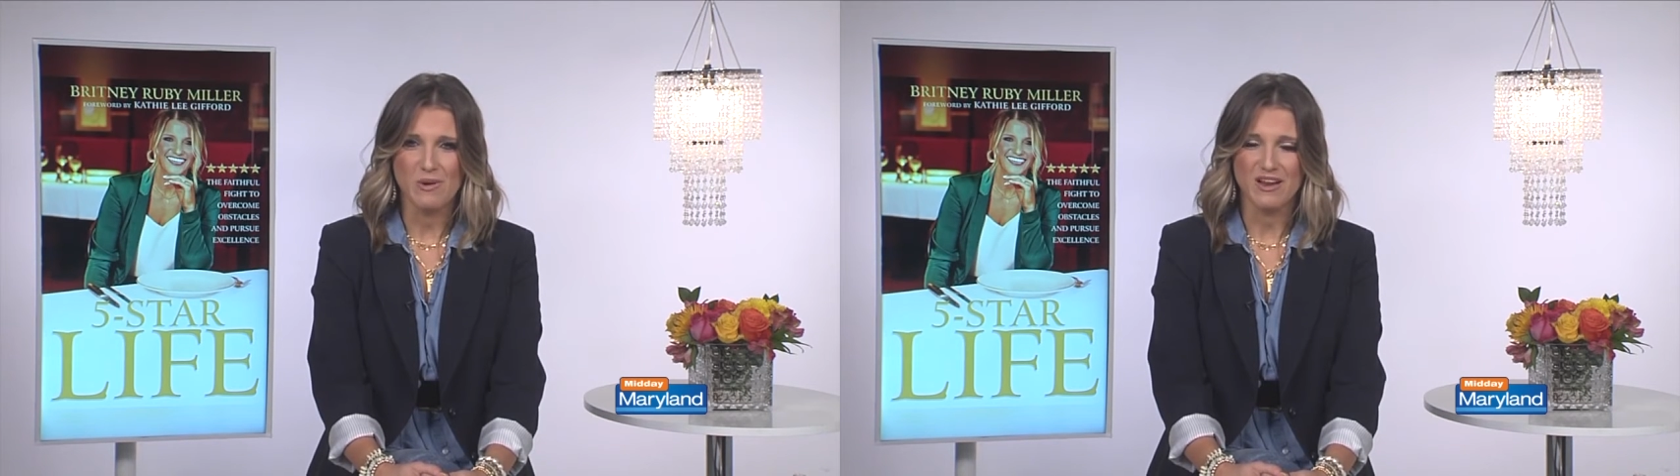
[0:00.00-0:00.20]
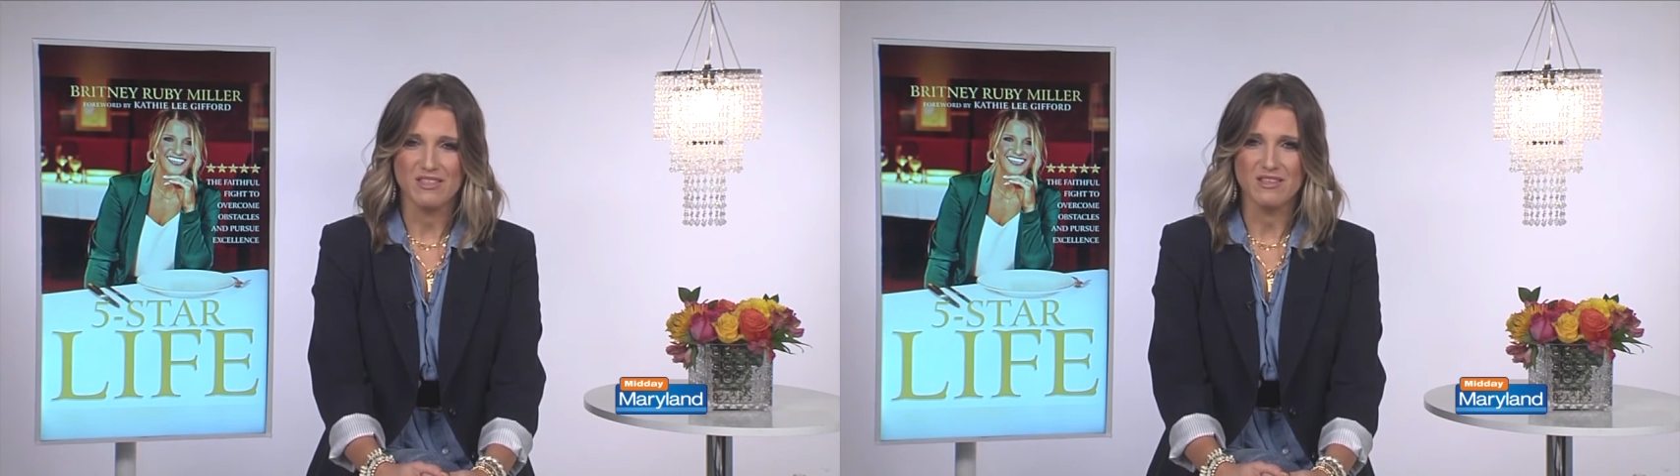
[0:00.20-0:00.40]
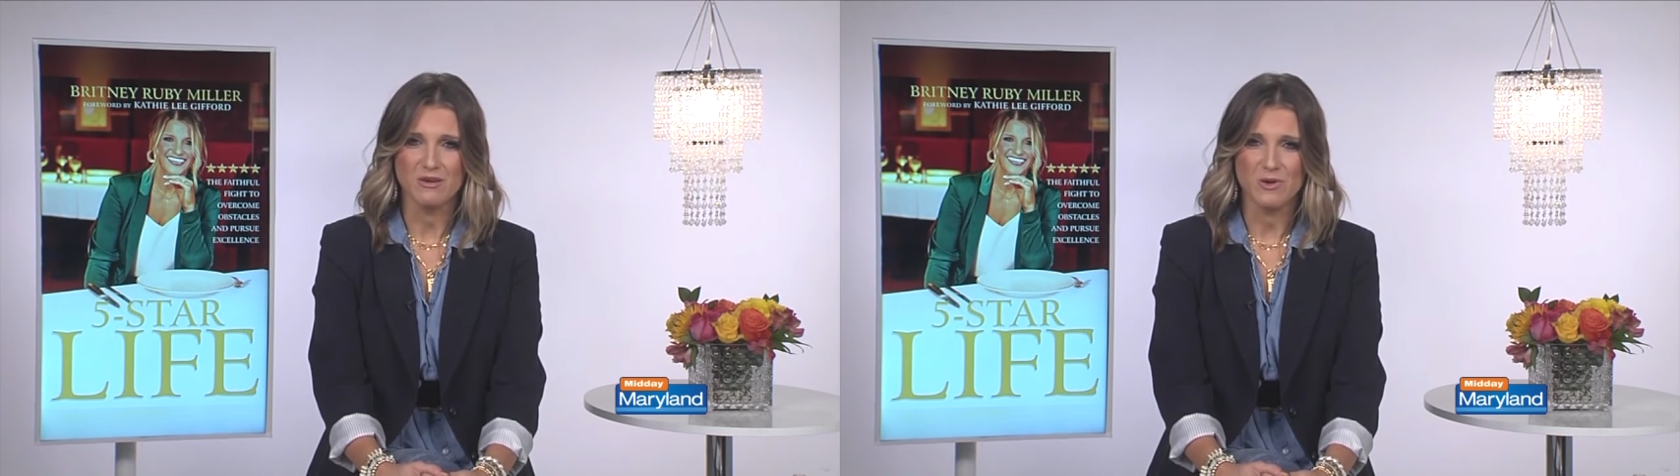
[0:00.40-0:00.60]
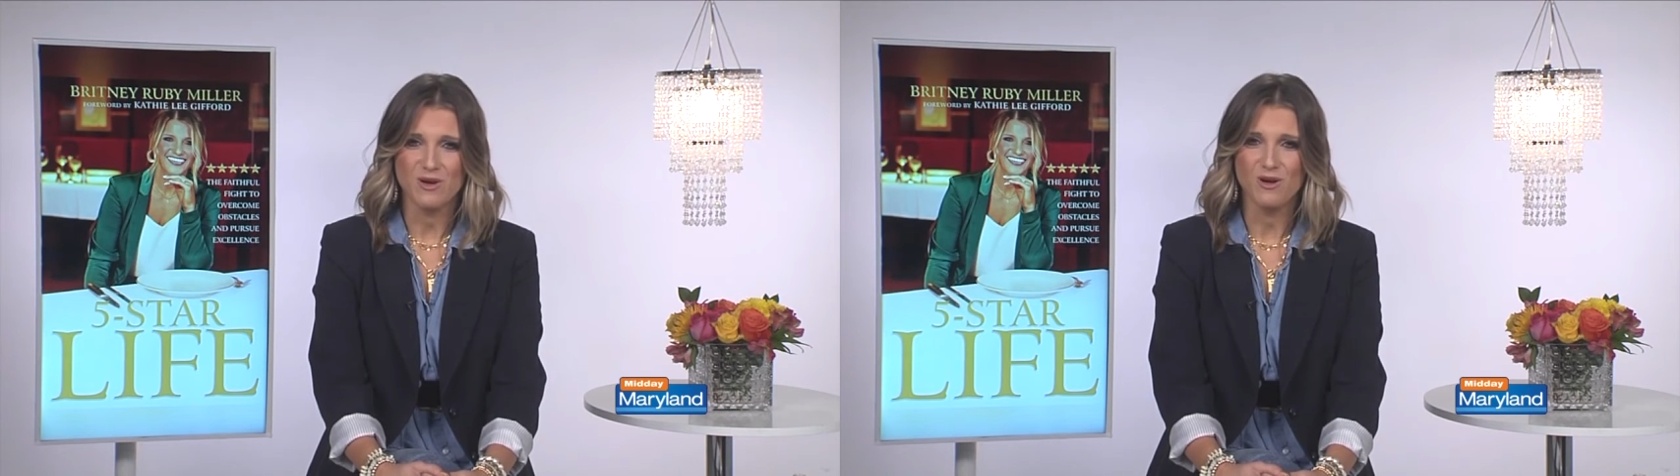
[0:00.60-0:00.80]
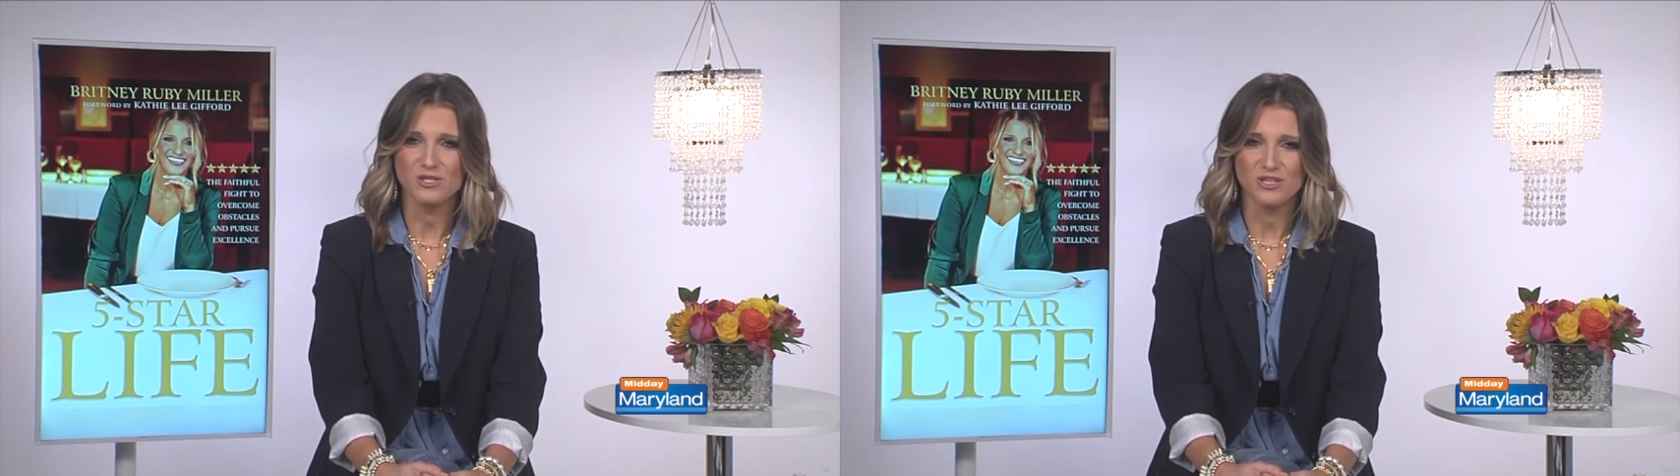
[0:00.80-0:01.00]
And I think that we
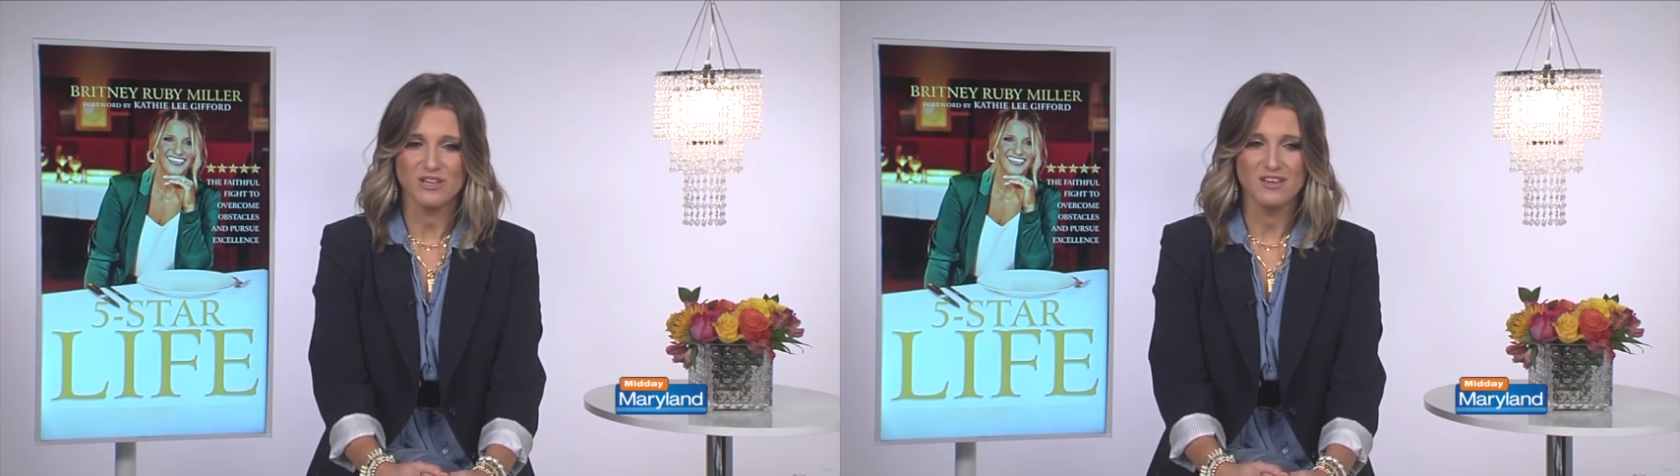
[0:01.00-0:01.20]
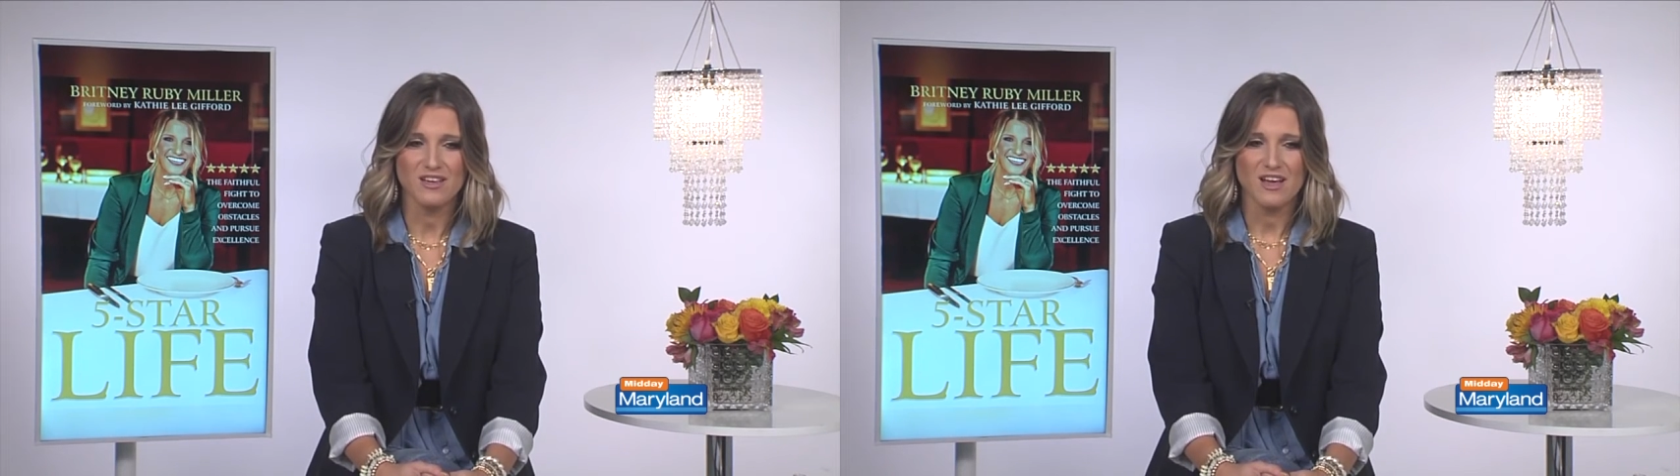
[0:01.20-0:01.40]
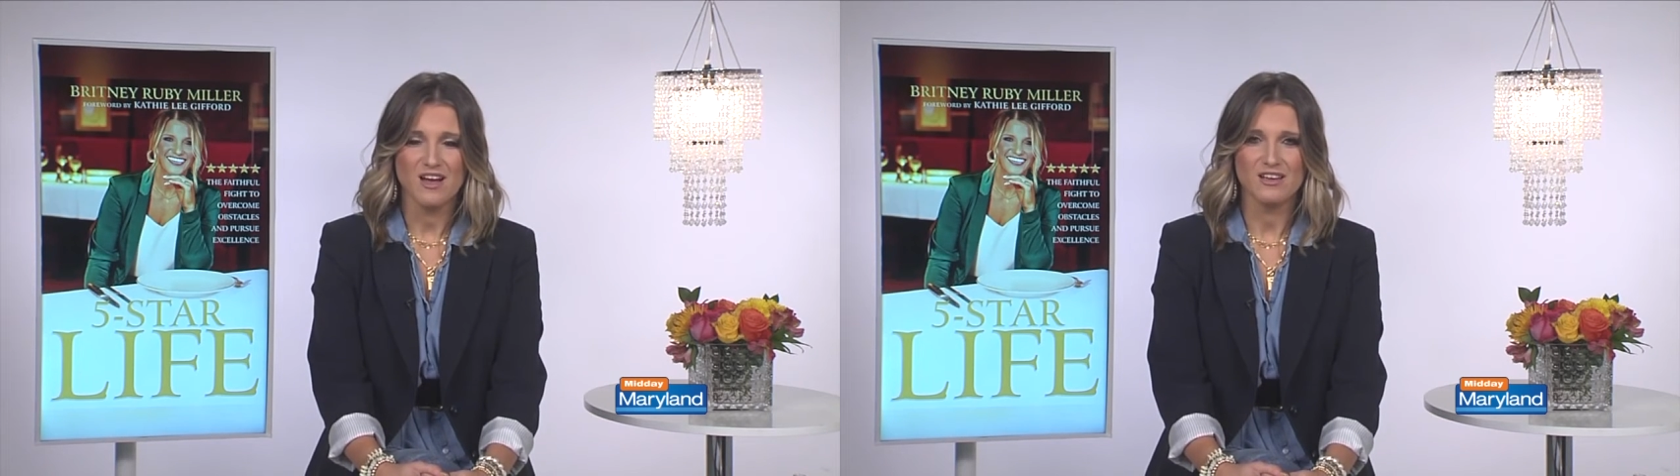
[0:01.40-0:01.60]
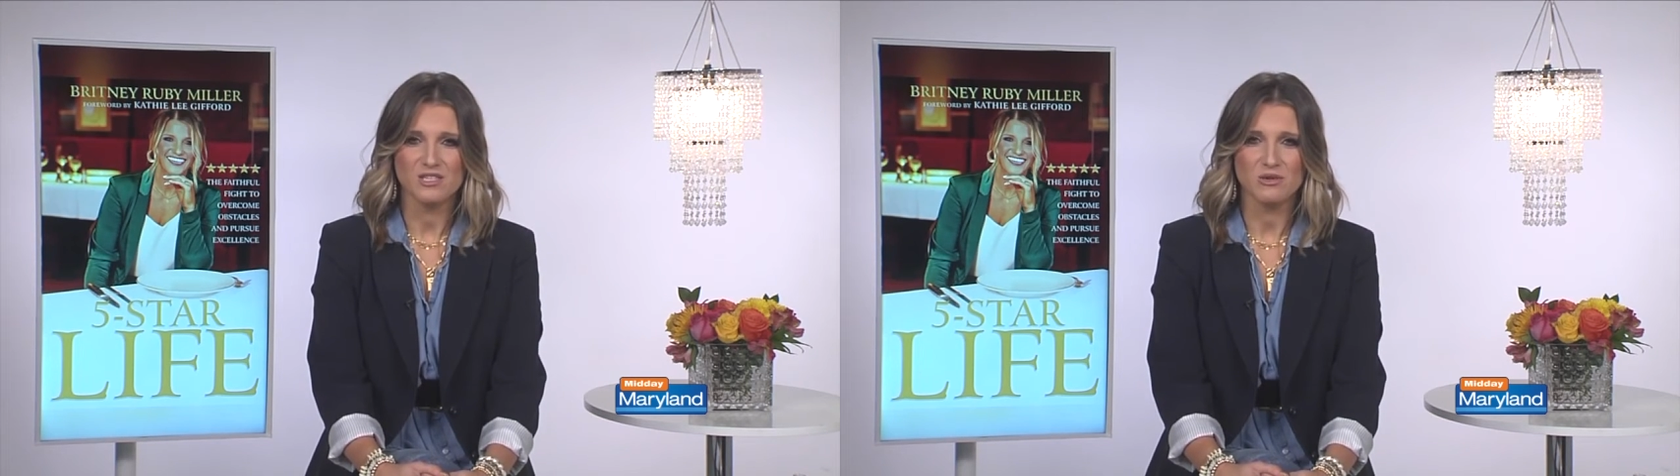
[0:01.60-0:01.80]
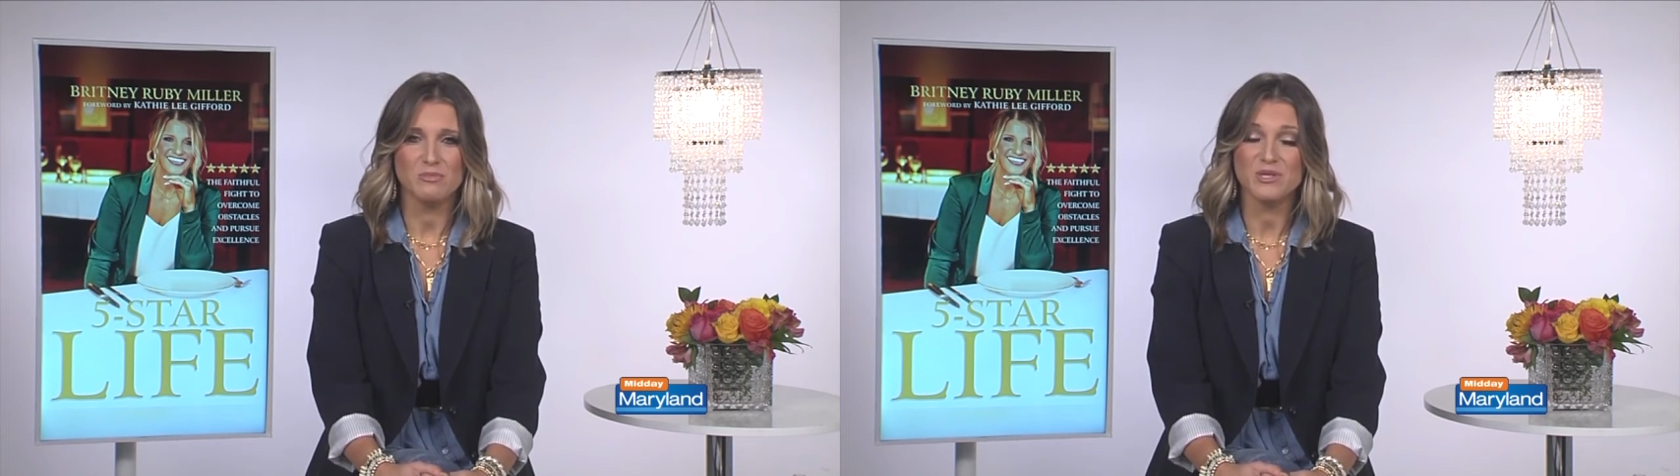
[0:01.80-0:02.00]
all should,
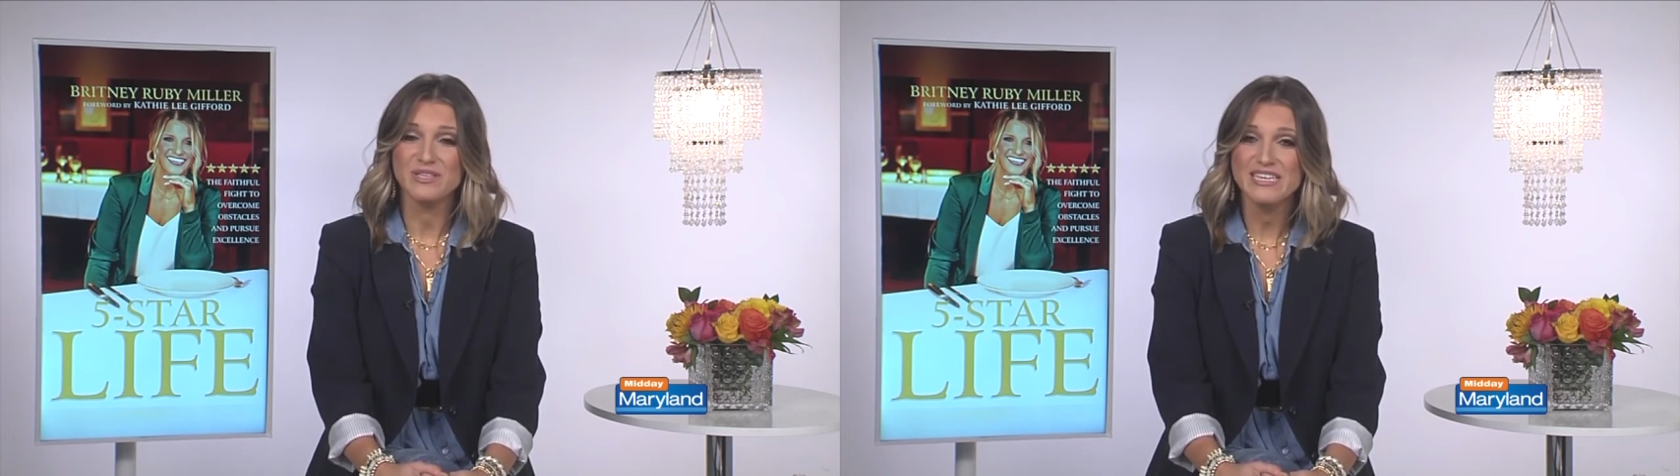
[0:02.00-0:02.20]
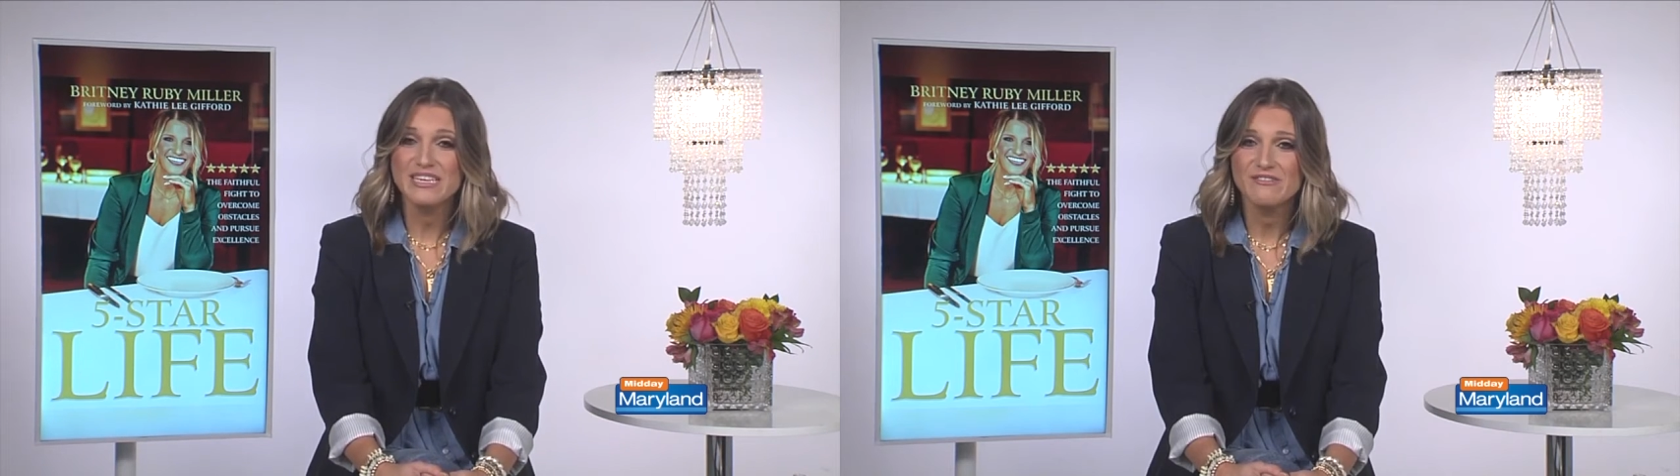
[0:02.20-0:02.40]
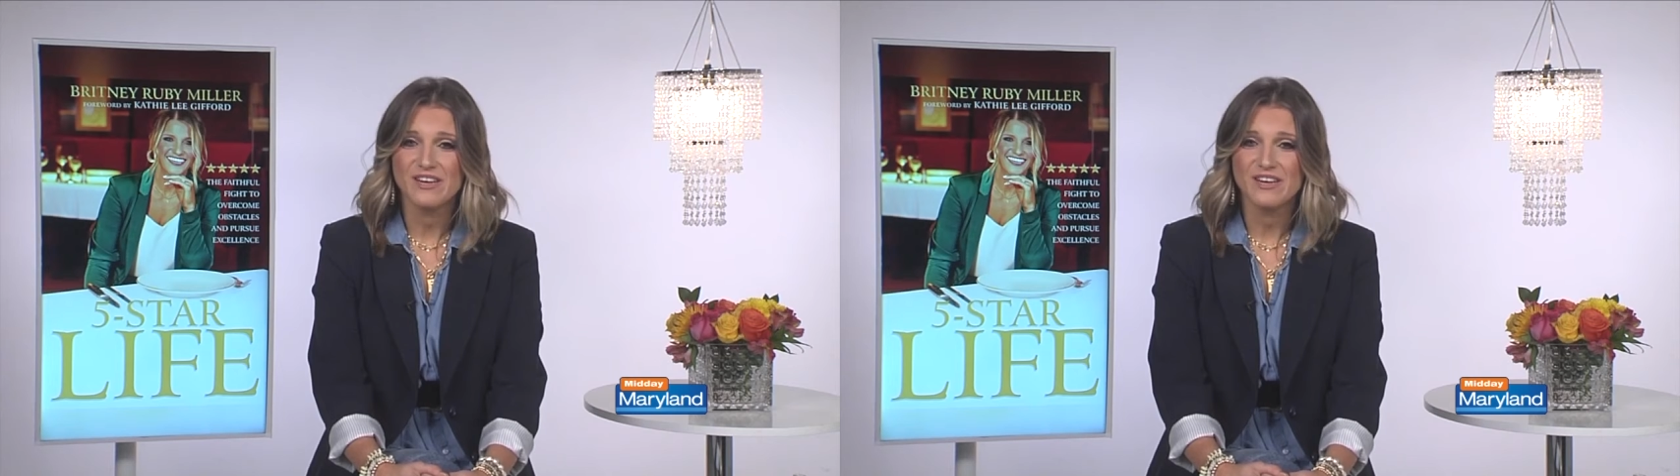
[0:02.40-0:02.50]
should believe,